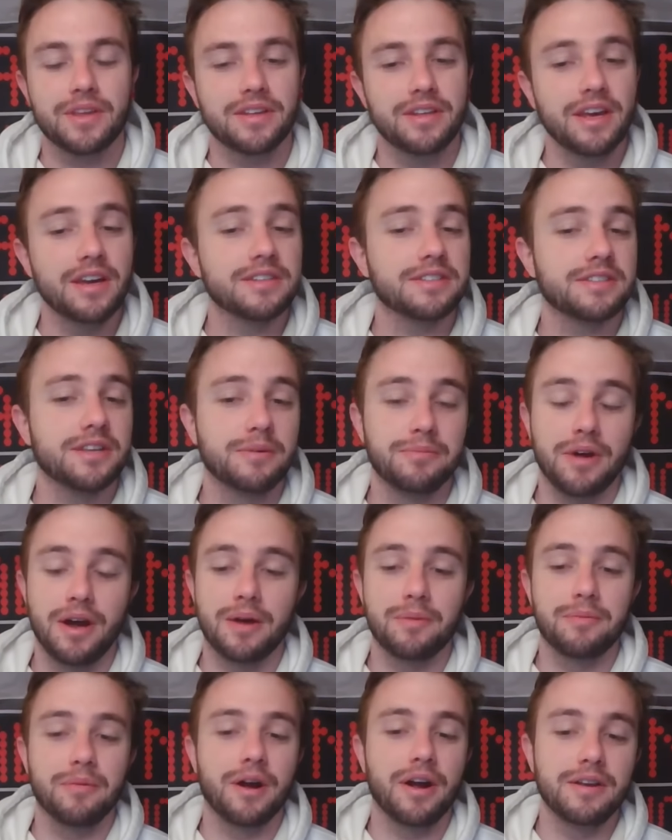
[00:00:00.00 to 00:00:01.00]
Yes,
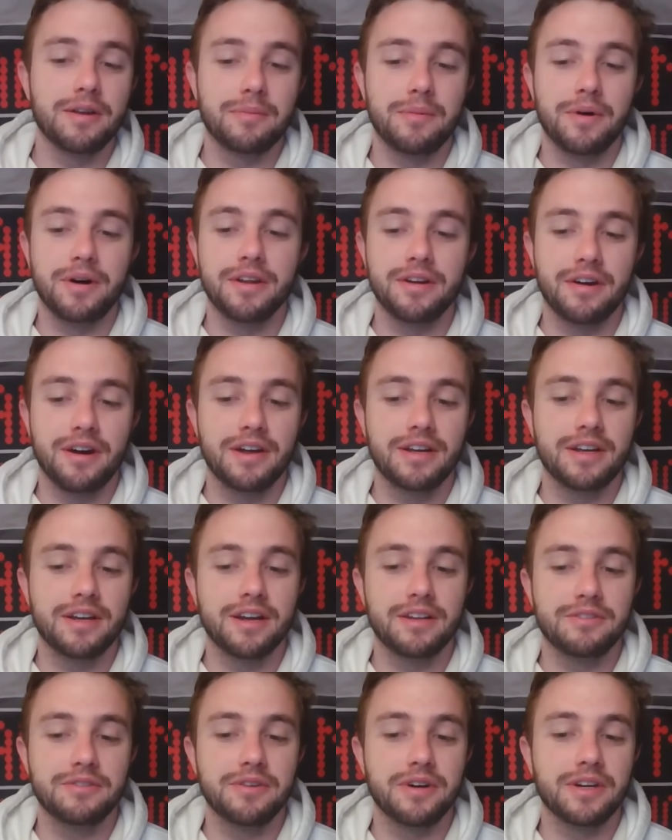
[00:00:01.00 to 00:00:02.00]
I'm riding a money line, and
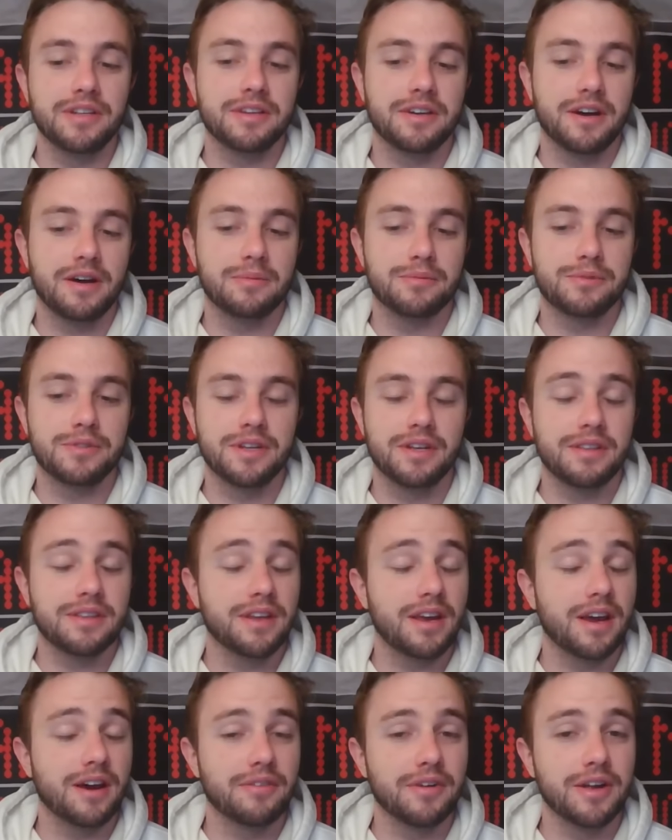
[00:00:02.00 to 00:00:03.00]
I do like the Cubs to get
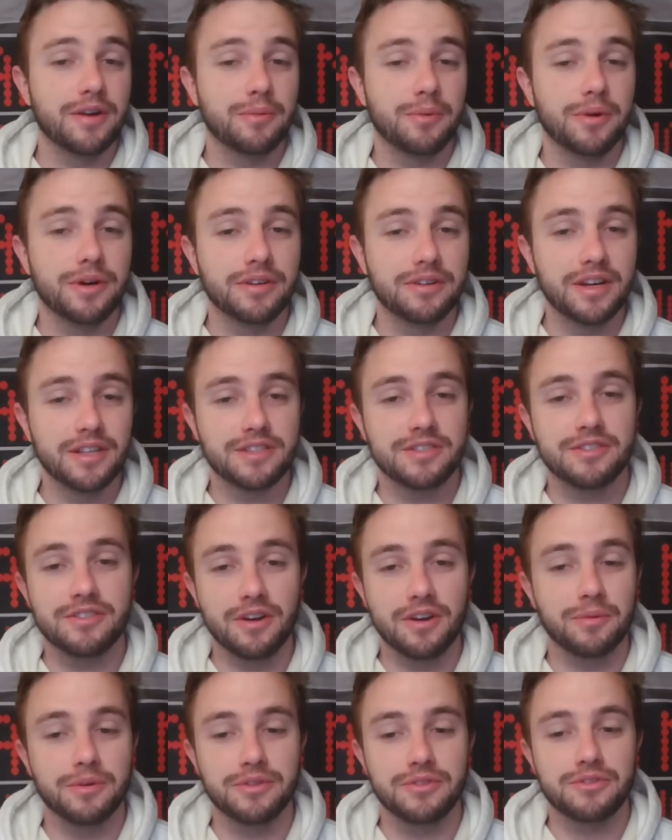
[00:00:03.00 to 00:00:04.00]
the outright win. Let's
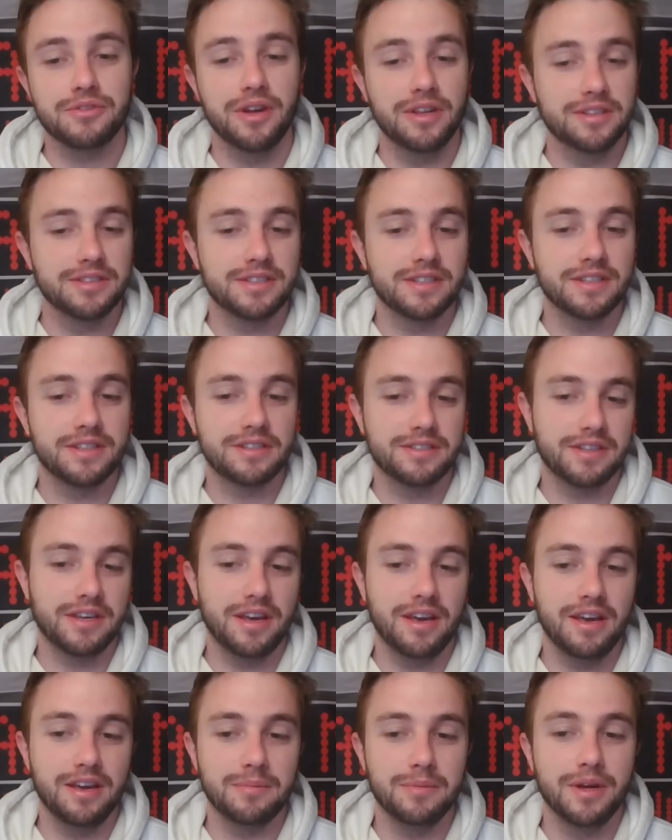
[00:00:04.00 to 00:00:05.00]
start with trends in this
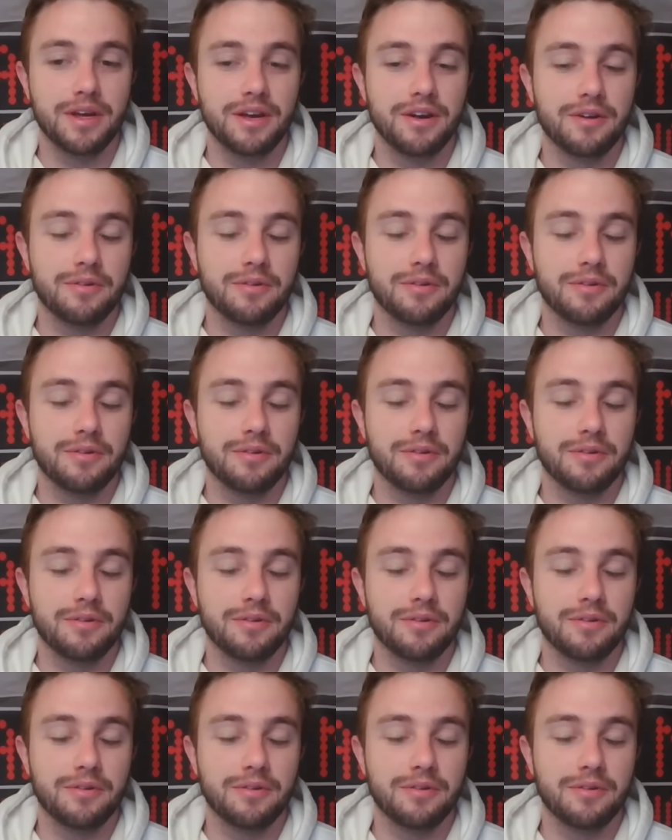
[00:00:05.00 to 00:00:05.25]
game.